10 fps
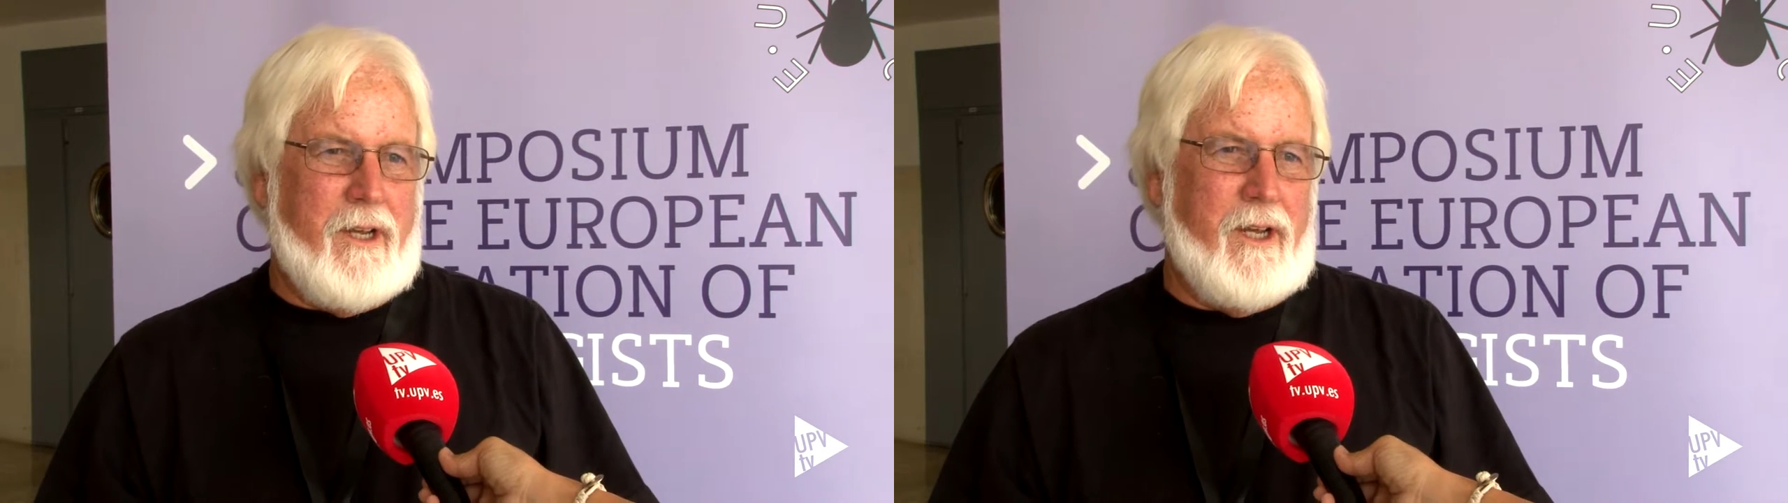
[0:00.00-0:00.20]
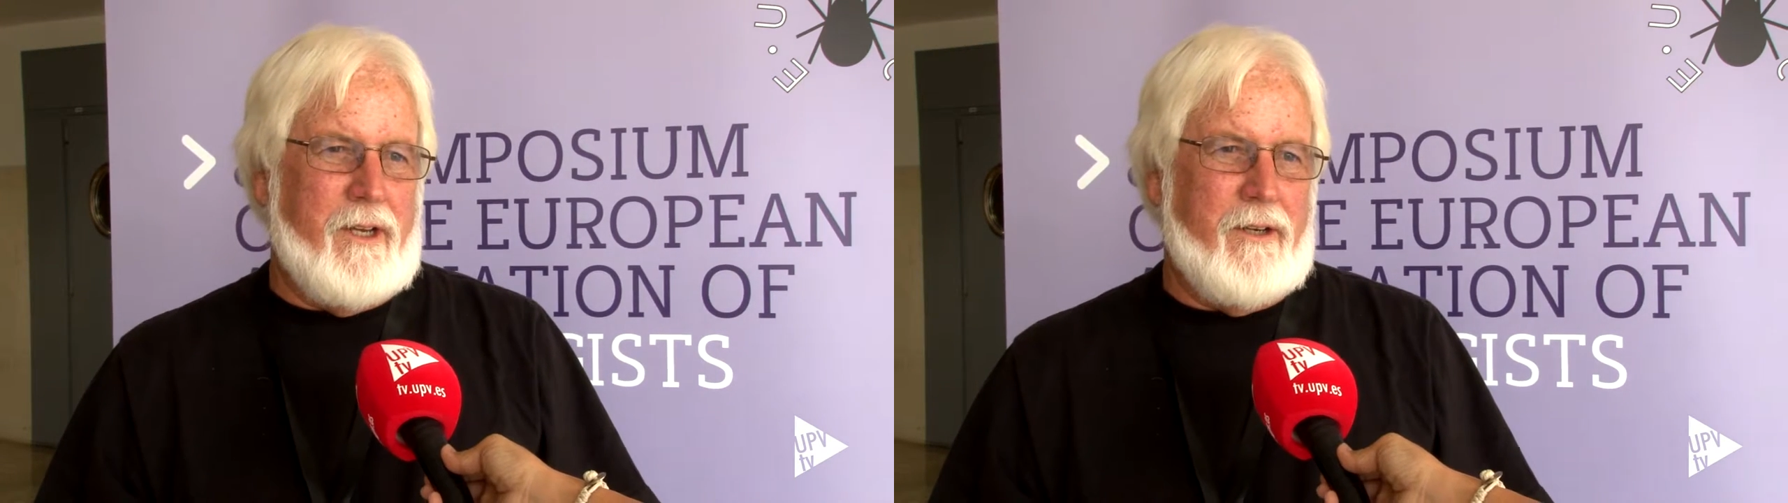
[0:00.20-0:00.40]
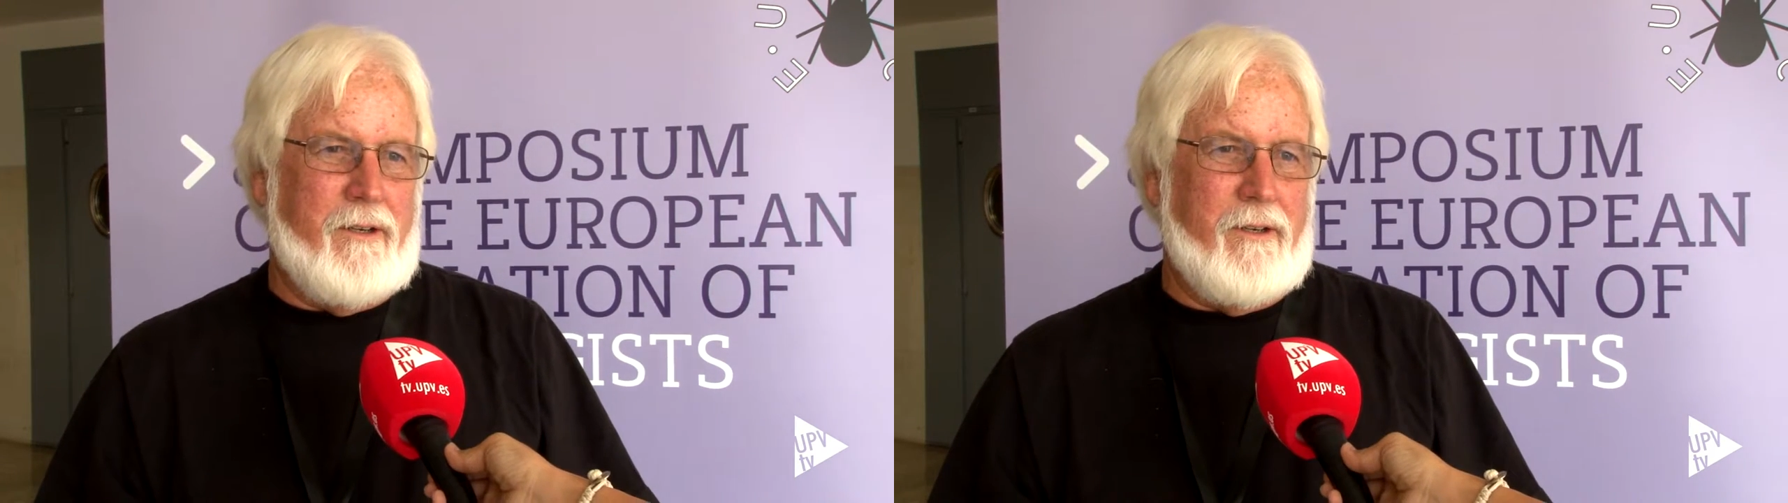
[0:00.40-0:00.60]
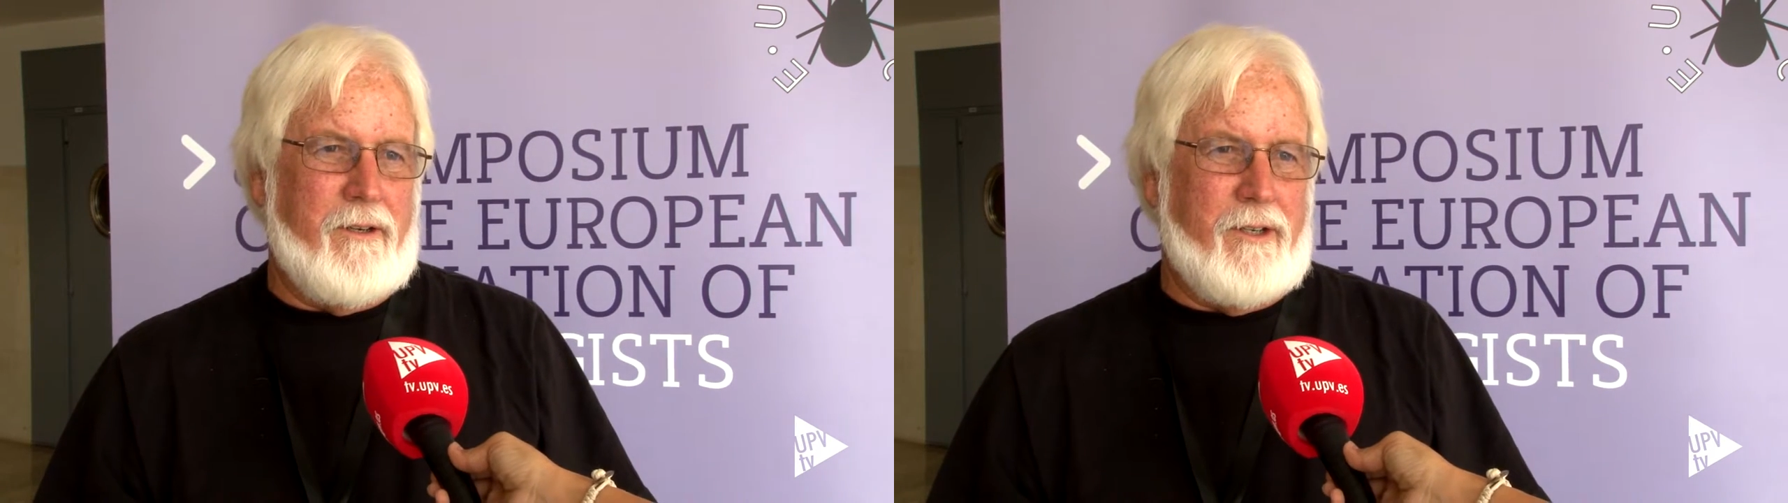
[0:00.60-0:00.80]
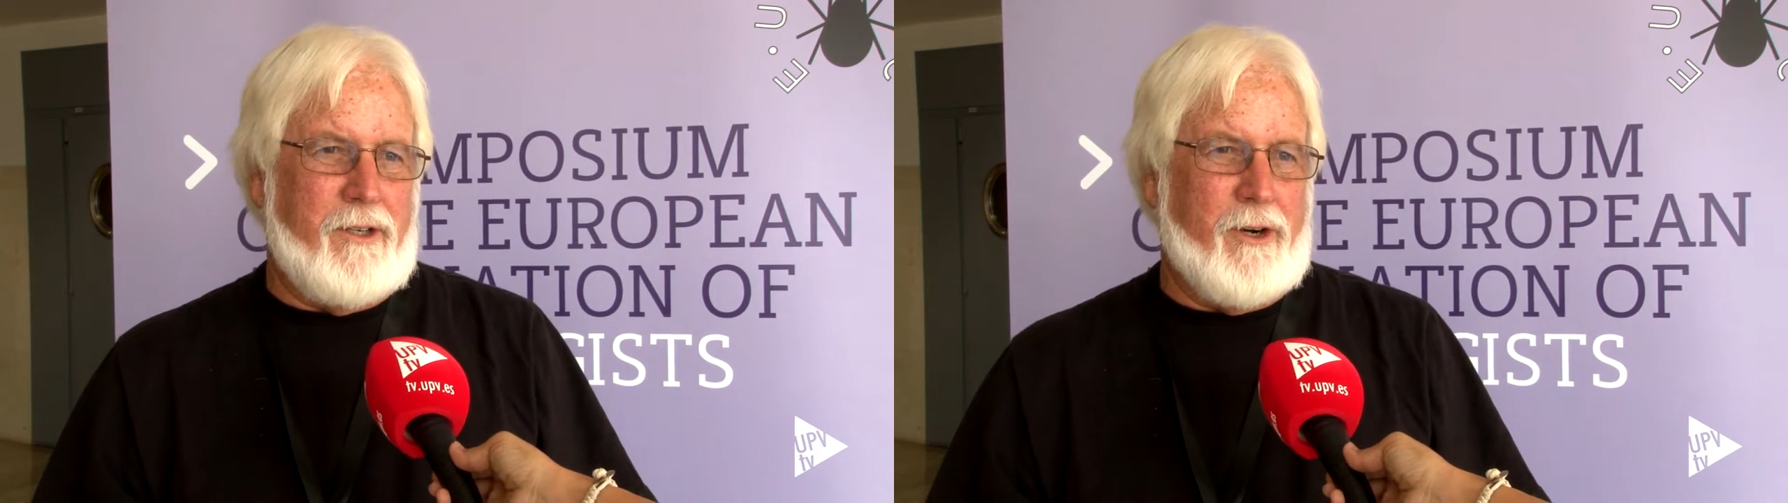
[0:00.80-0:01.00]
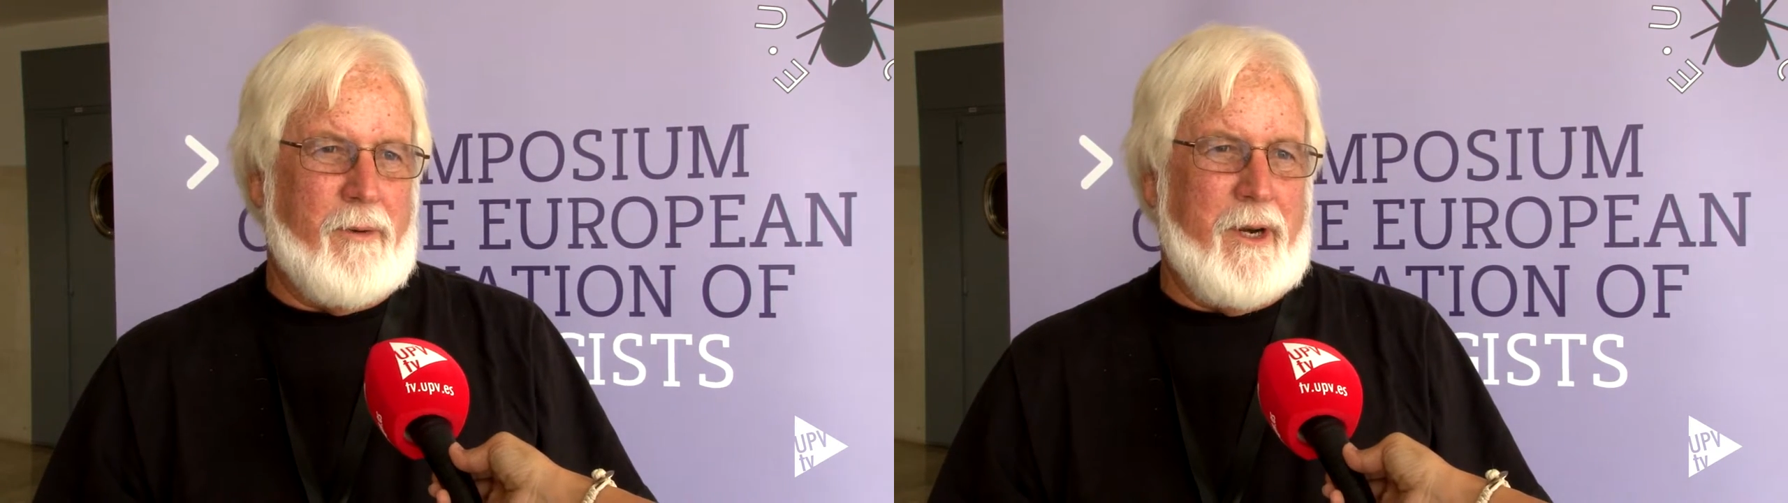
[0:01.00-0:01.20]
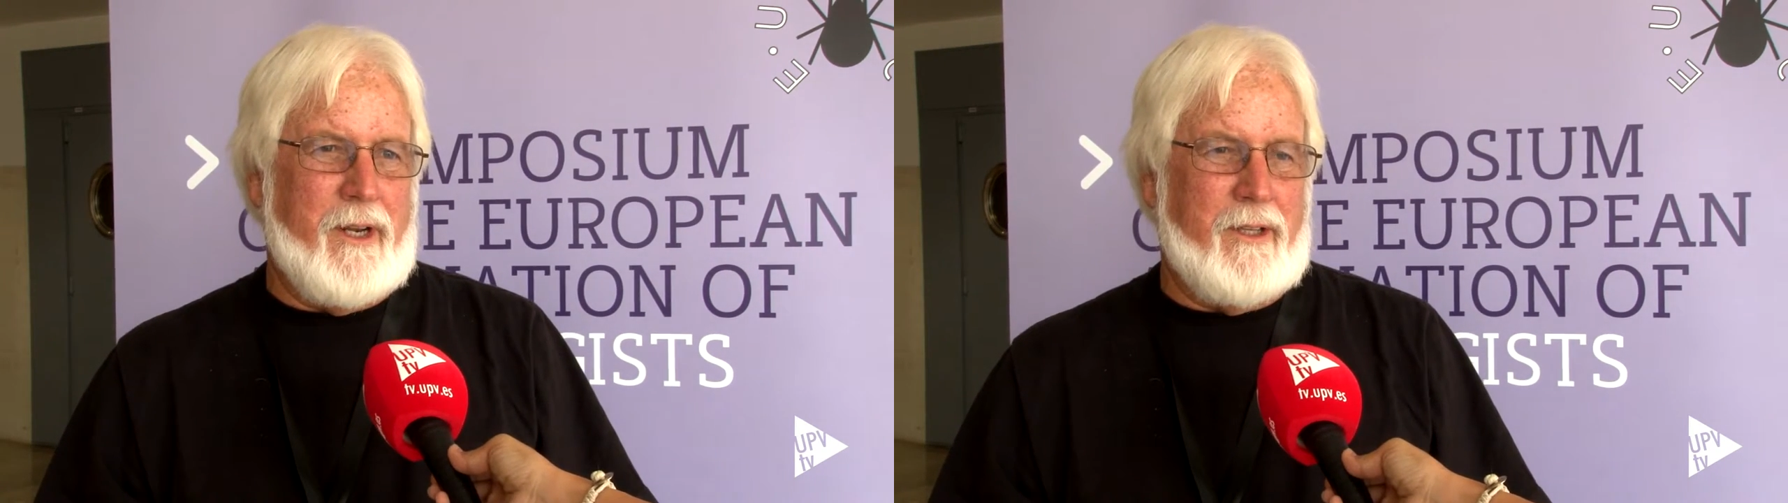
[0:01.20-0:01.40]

in determining